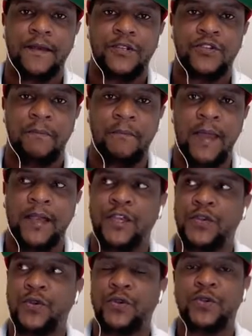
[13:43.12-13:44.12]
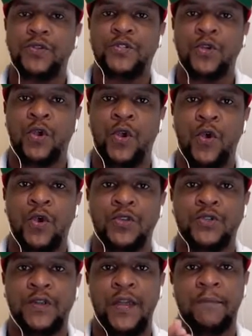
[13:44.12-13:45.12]
to make you to go
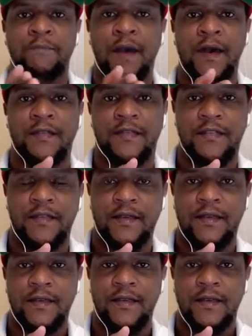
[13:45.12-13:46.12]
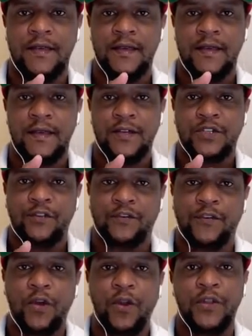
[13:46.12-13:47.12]
to their path, to
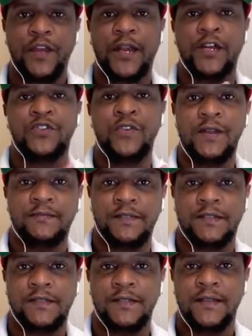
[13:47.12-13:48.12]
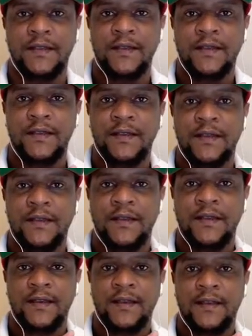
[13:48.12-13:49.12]
follow their dreams,
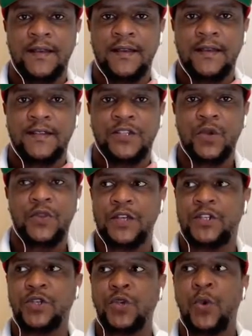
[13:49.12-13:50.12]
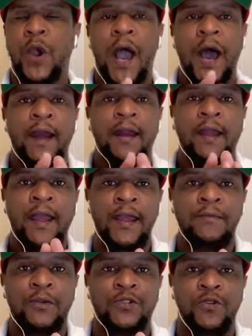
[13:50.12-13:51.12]
so that you are
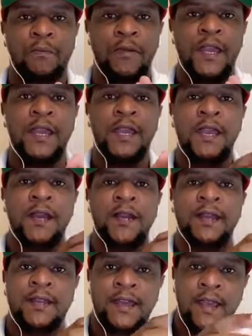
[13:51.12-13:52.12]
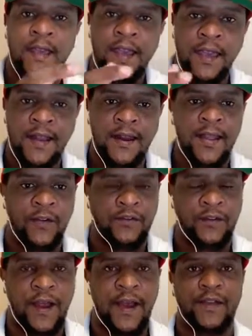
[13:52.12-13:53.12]
able to be in their area of
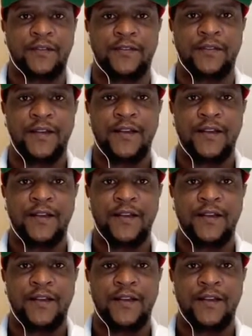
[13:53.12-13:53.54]
life,